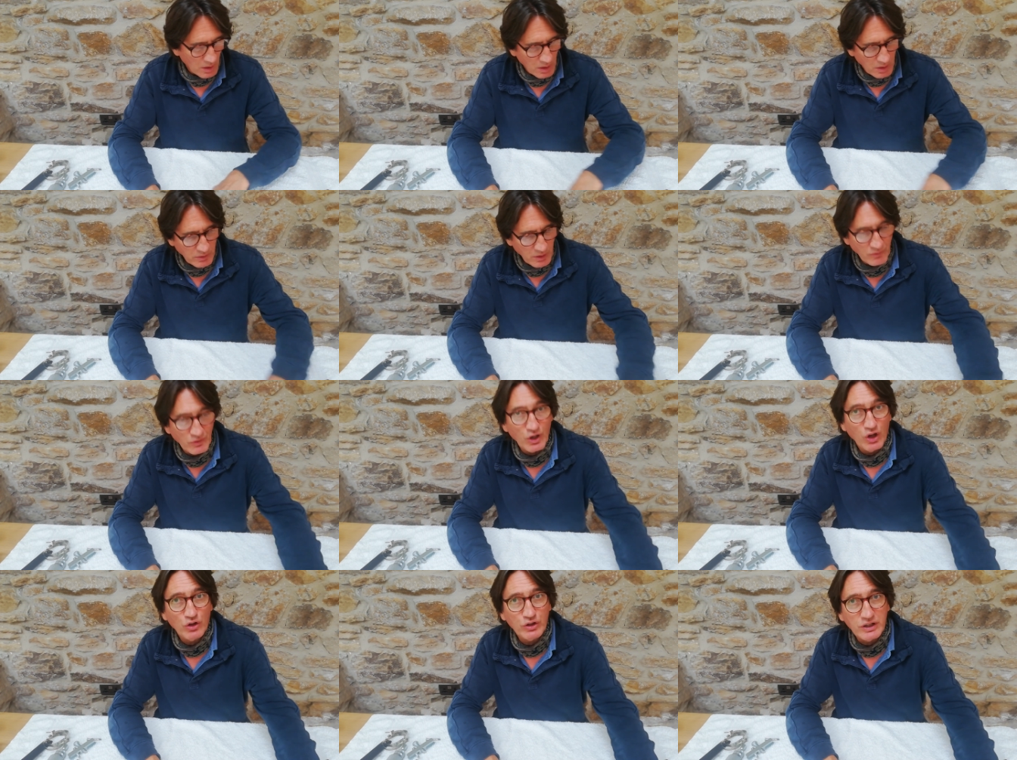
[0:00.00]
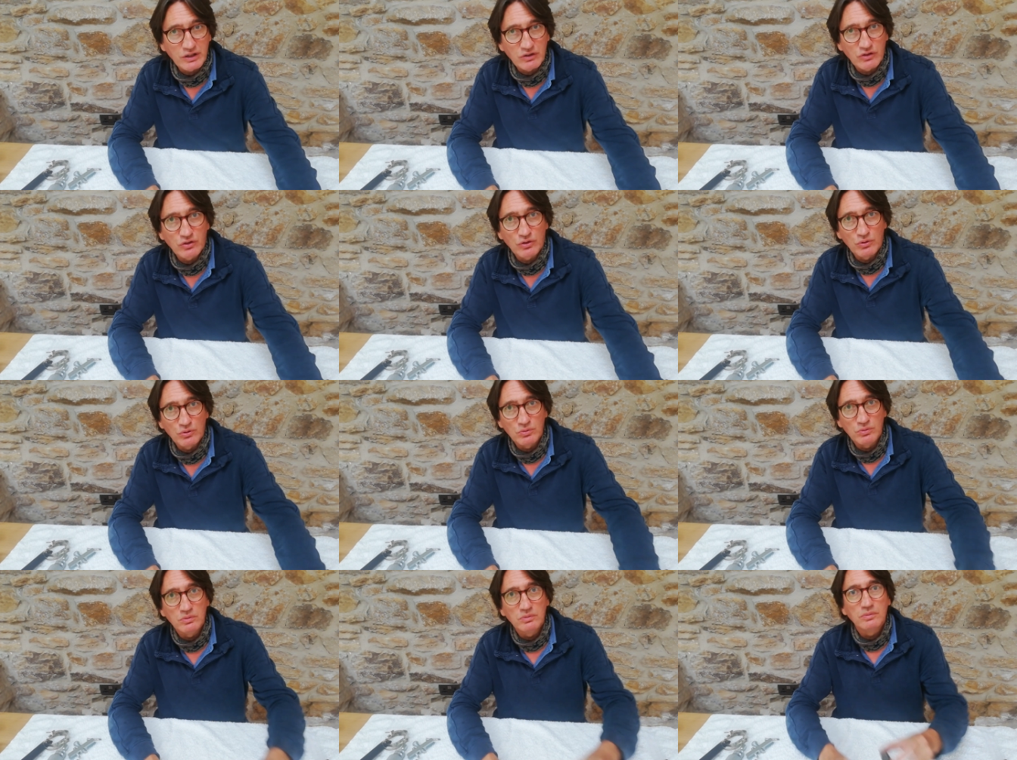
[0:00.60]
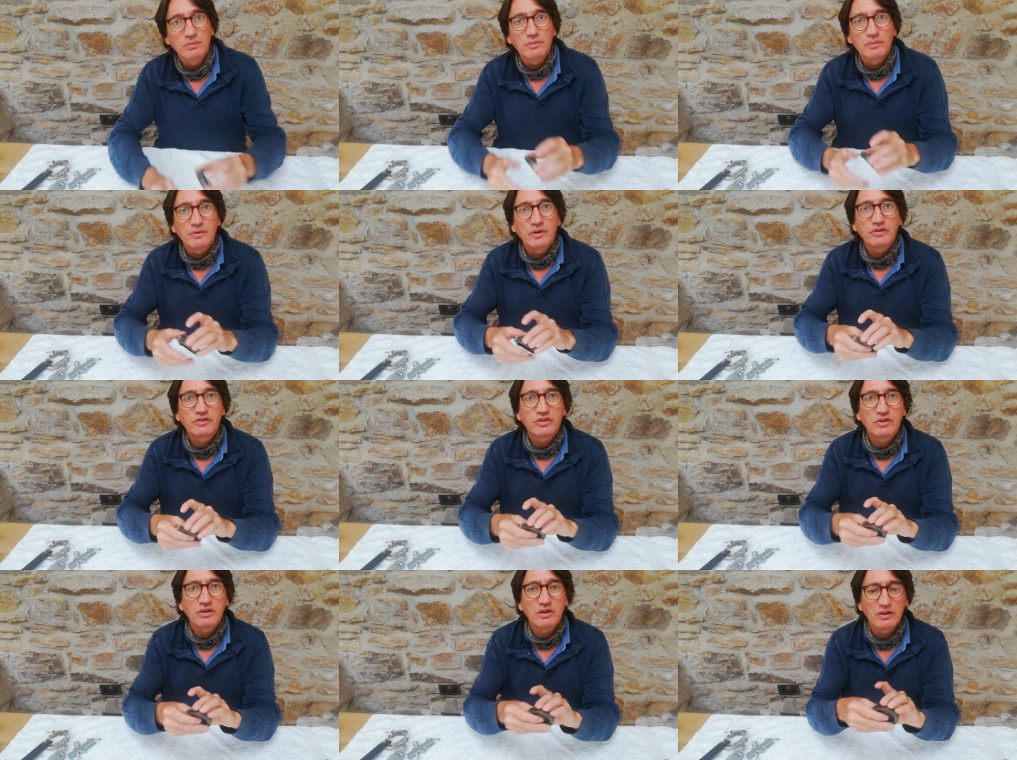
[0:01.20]
Another locking tool.
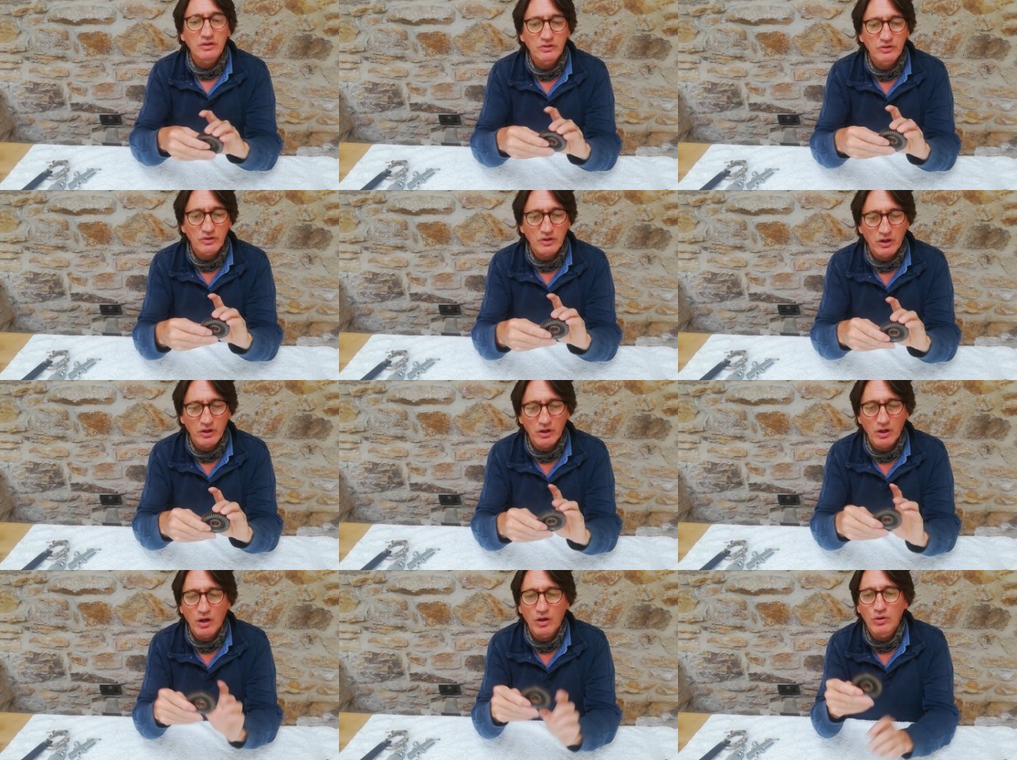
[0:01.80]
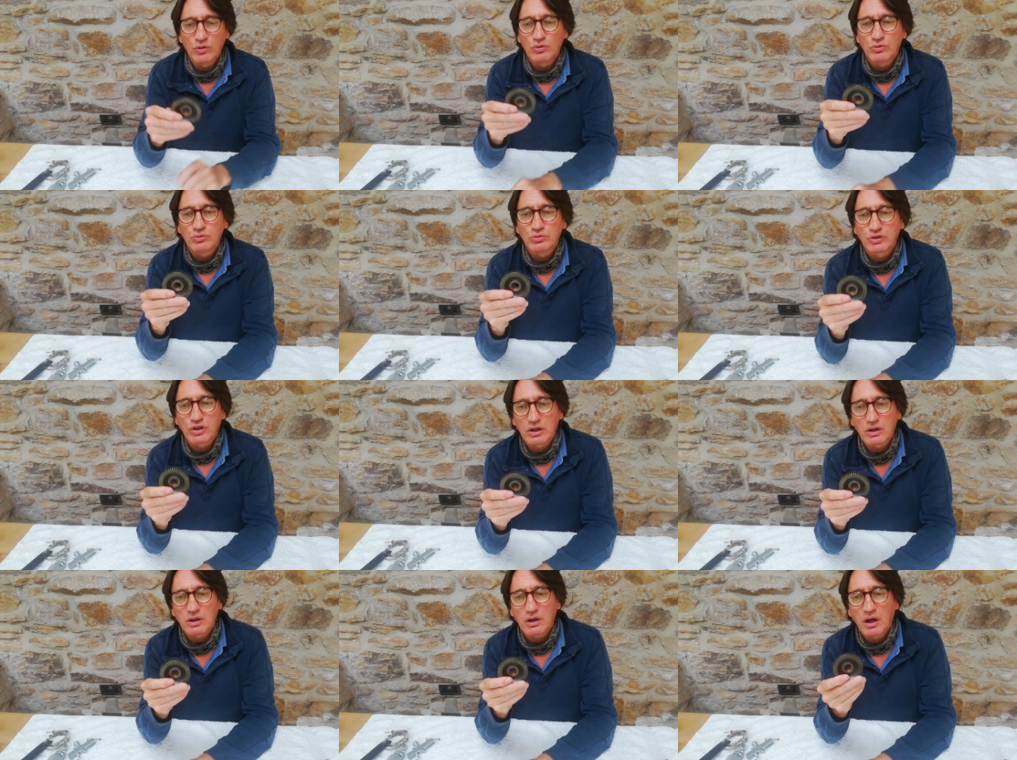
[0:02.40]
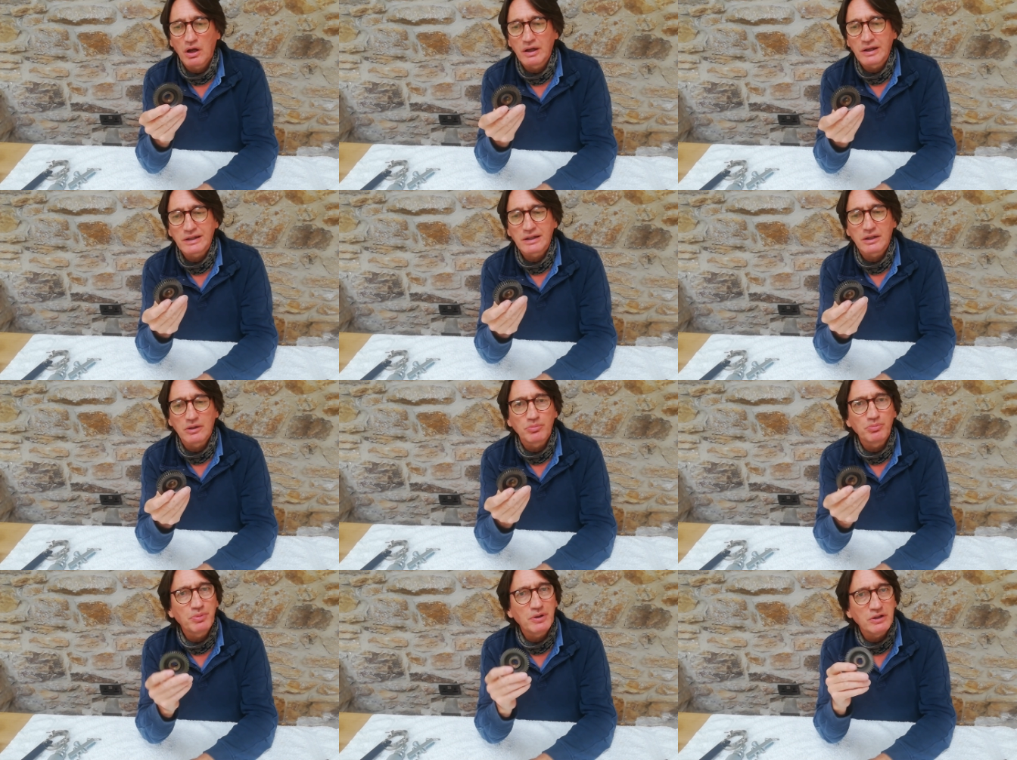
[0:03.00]
This is an old
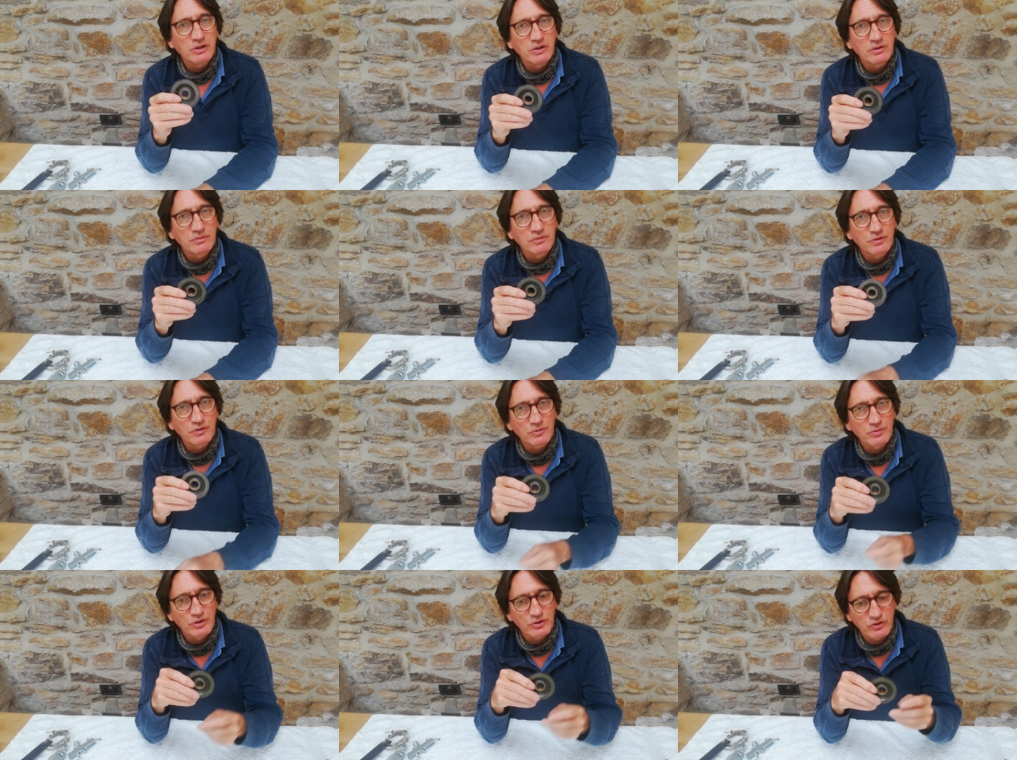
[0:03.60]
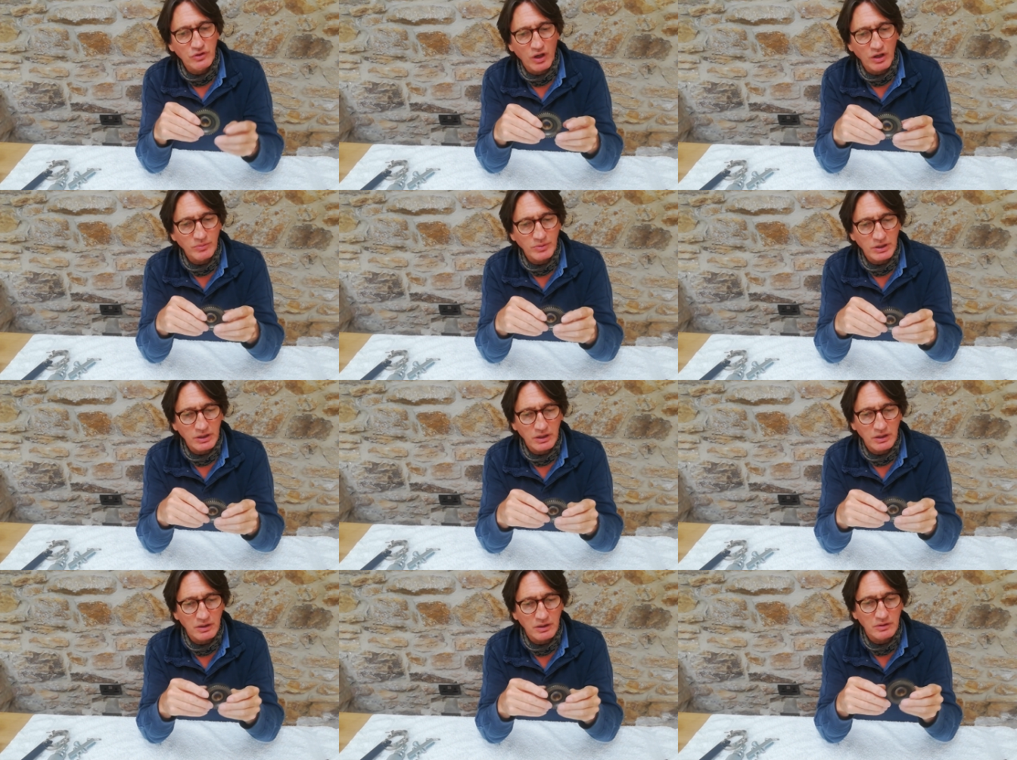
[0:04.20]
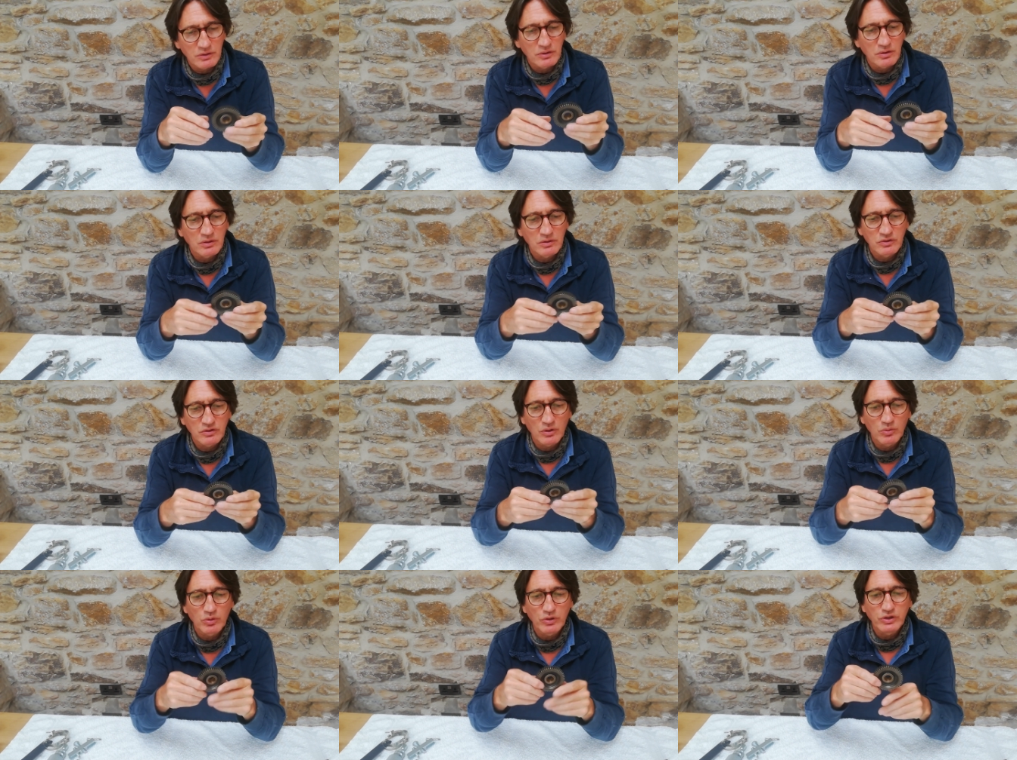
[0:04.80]
idler pinion from the timing gears.
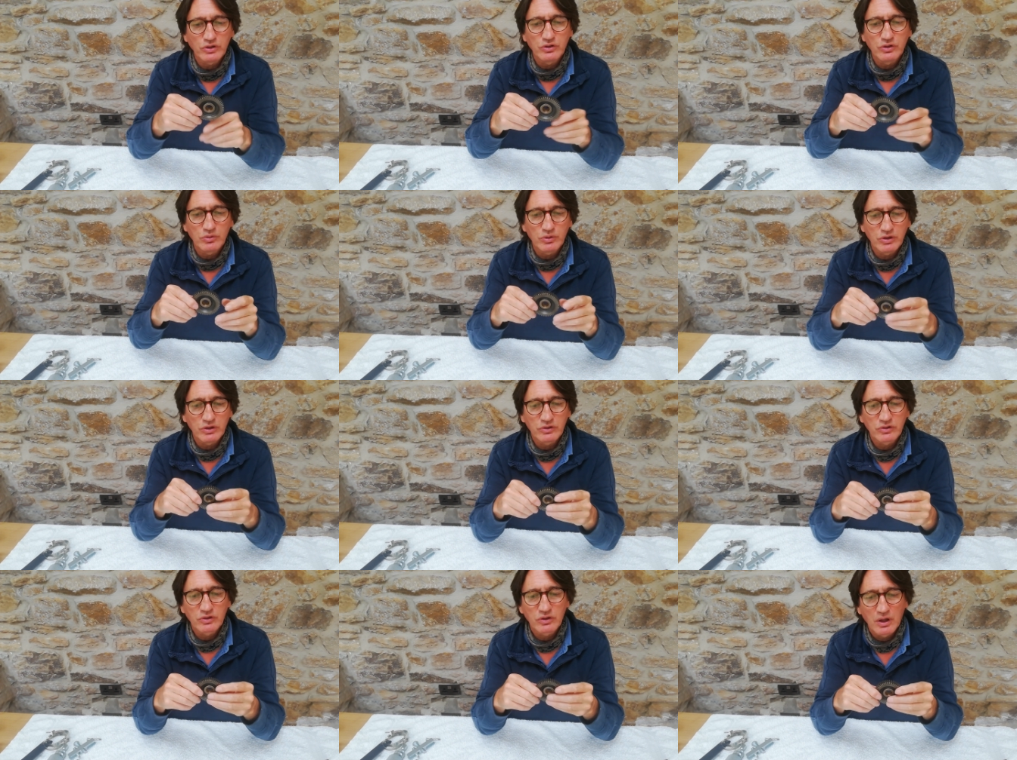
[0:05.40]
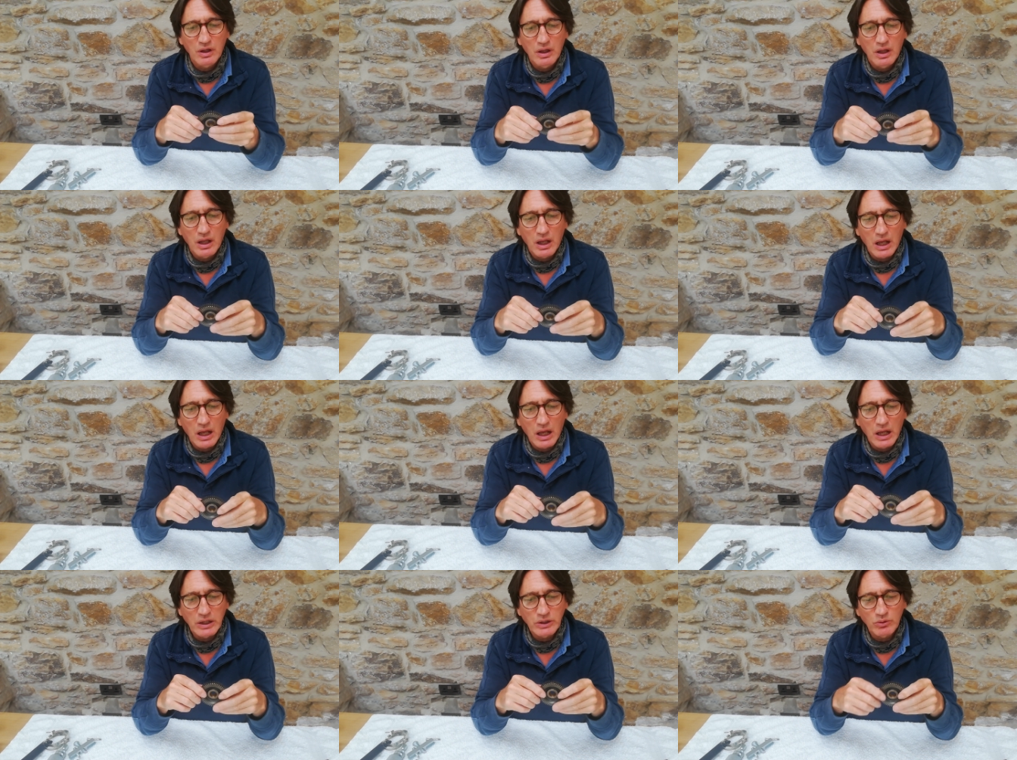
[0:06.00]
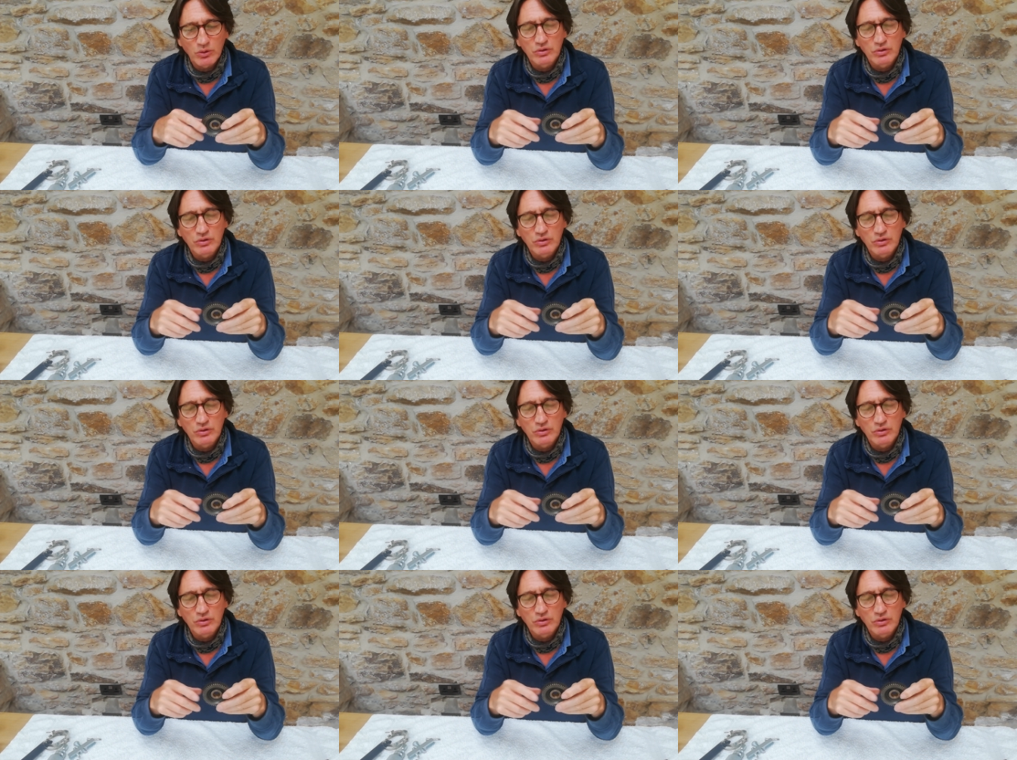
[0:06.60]
So what you do is you